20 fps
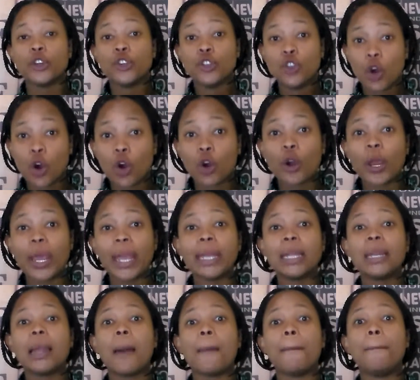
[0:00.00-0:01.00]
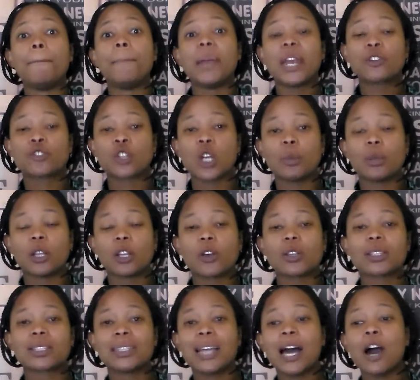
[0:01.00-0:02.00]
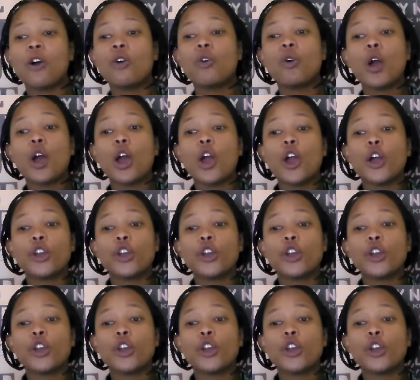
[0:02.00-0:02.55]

you're in big trouble, because now